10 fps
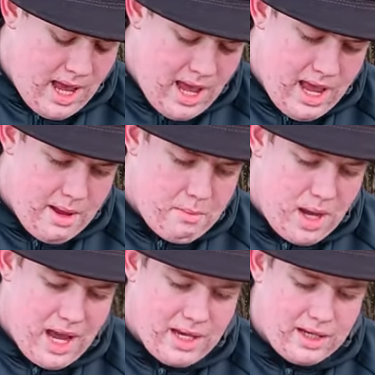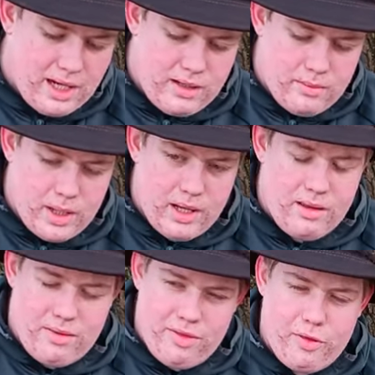and kind of my
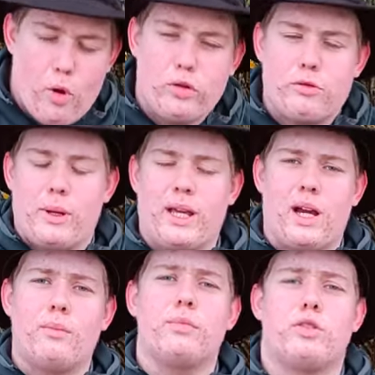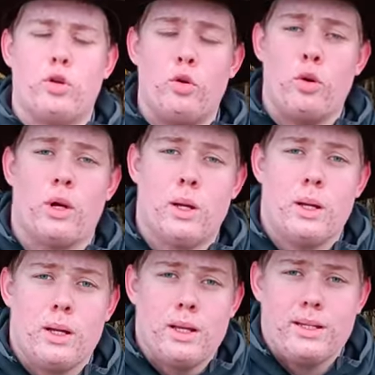thoughts when it comes to
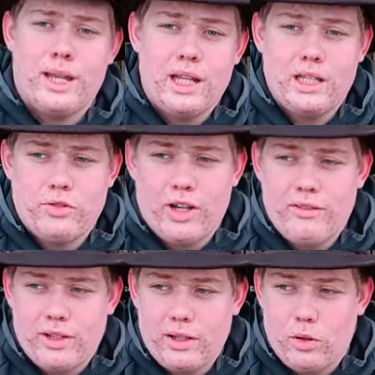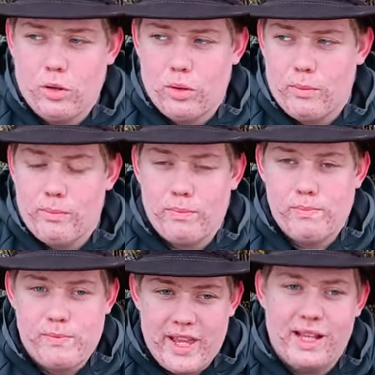daily driving or
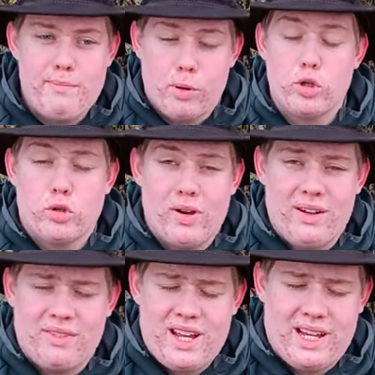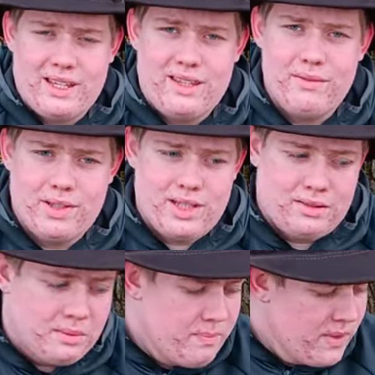daily bushcraft
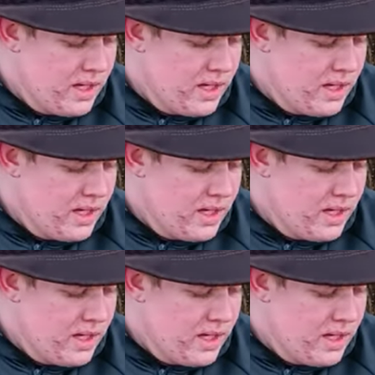activities.